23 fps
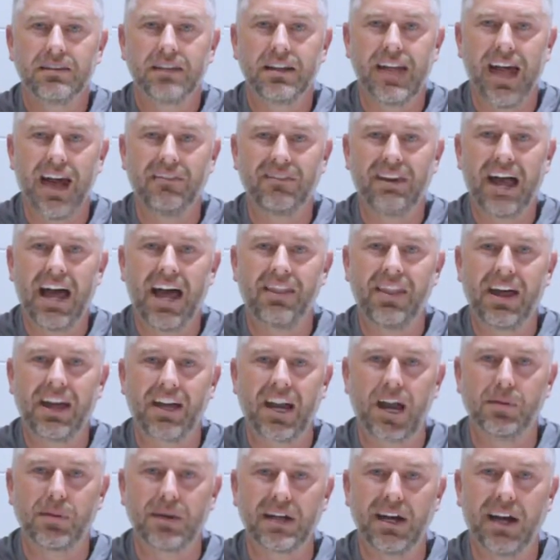haven't had that
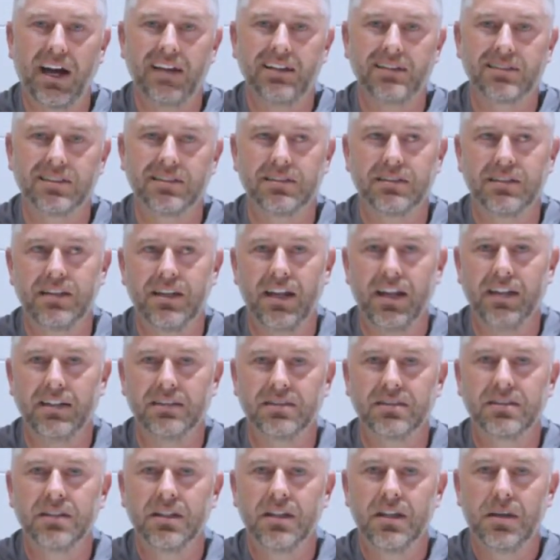type of guidance in
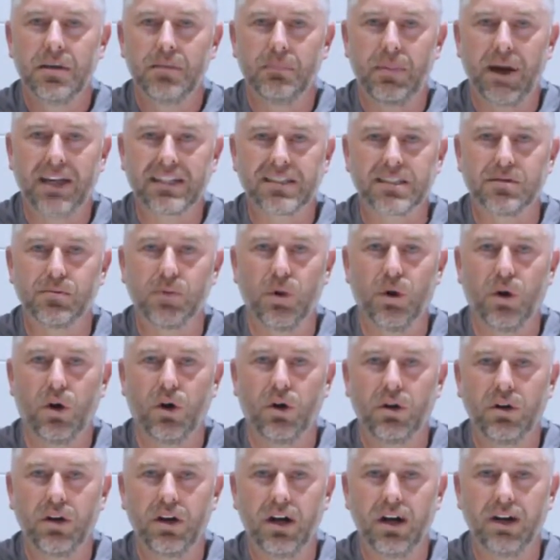today's
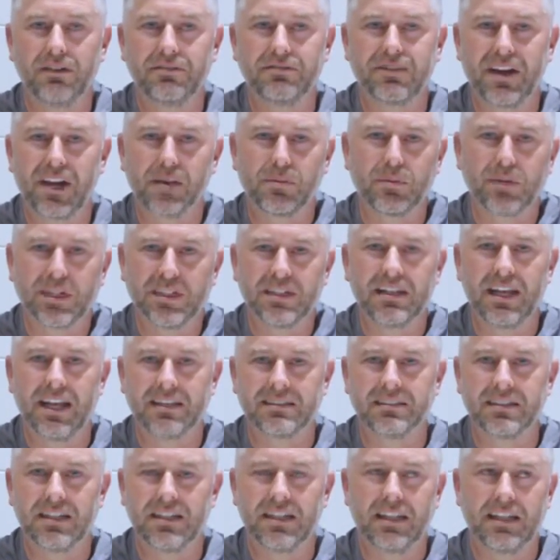basketball family
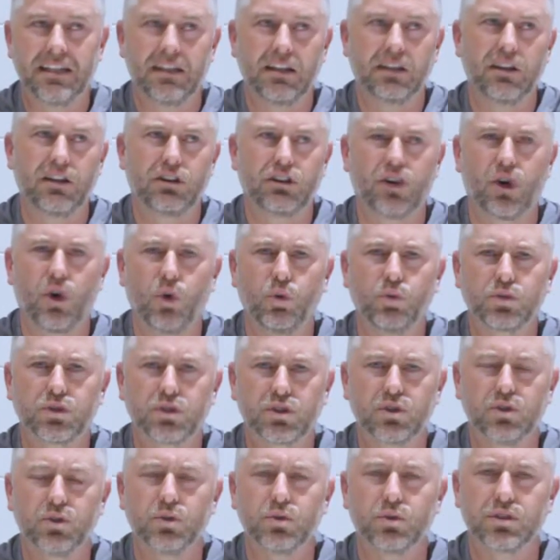at their home
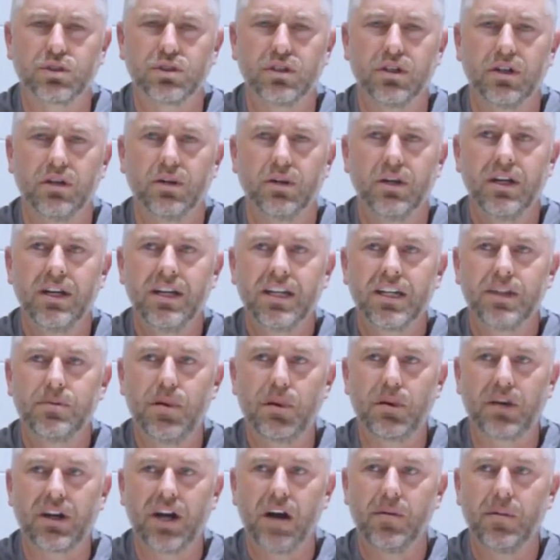schools. So to be
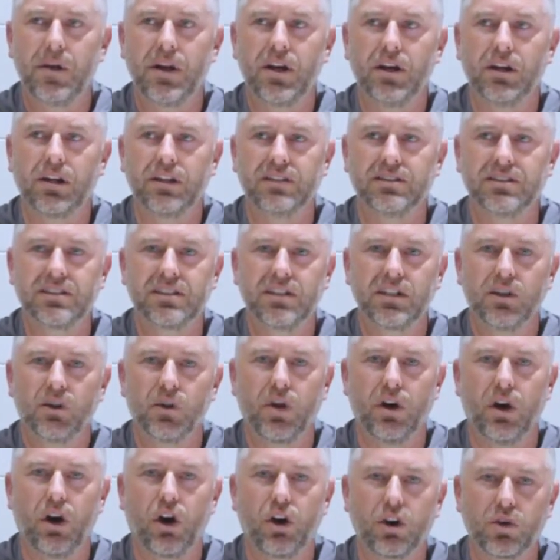able to come here and instill
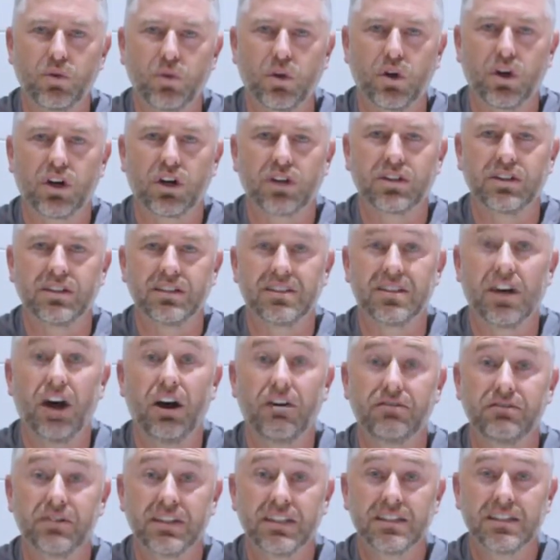the hard work, the
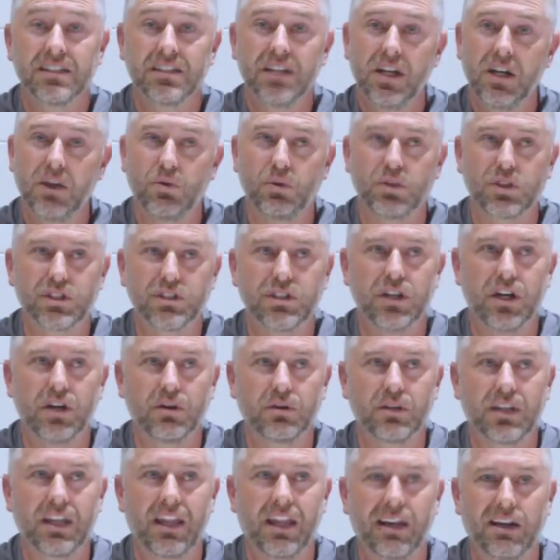toughness, which, you
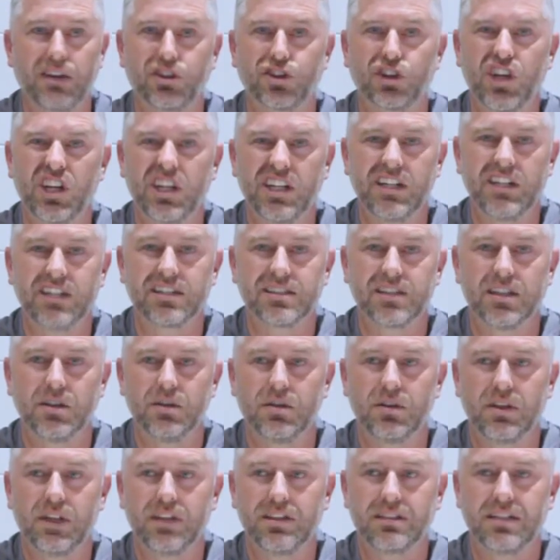know, that grittiness
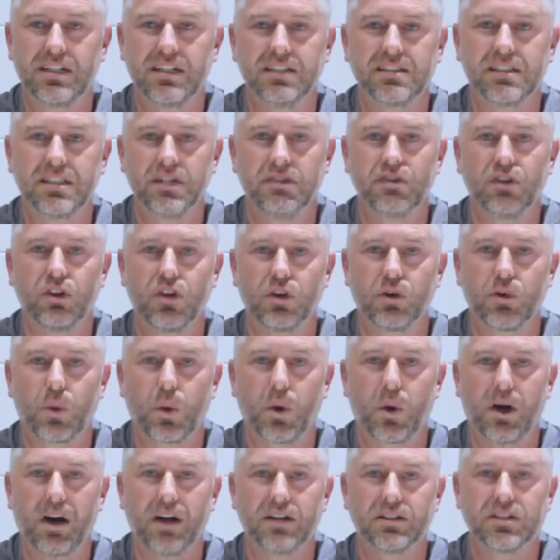that TC really
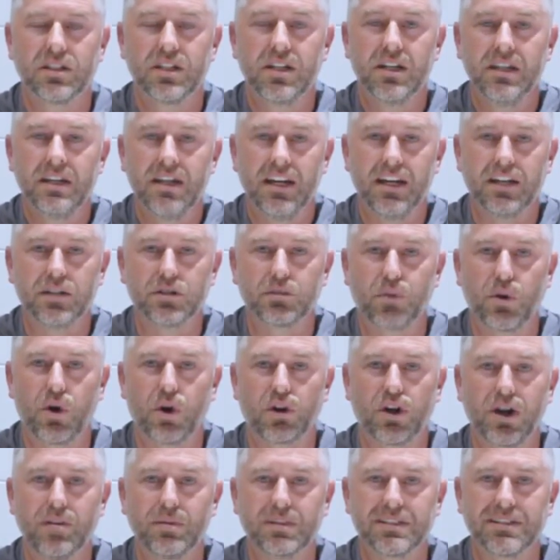requires in his
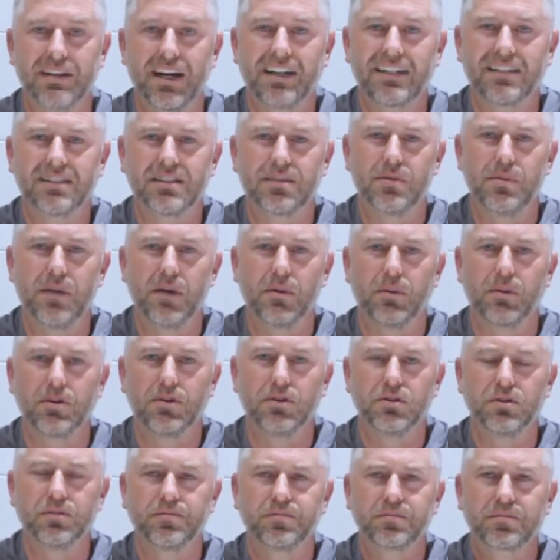program, is nice to be able
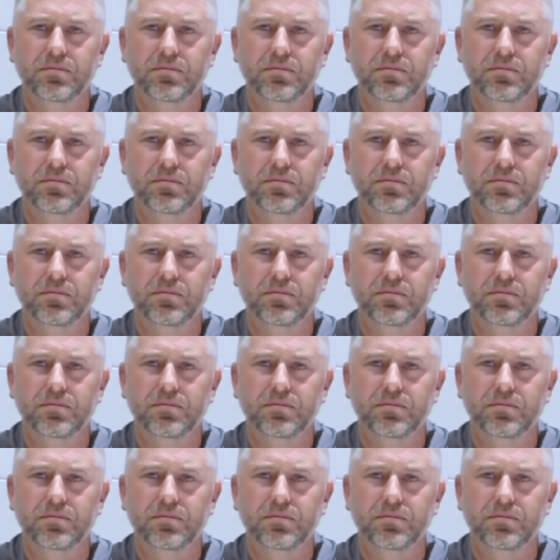to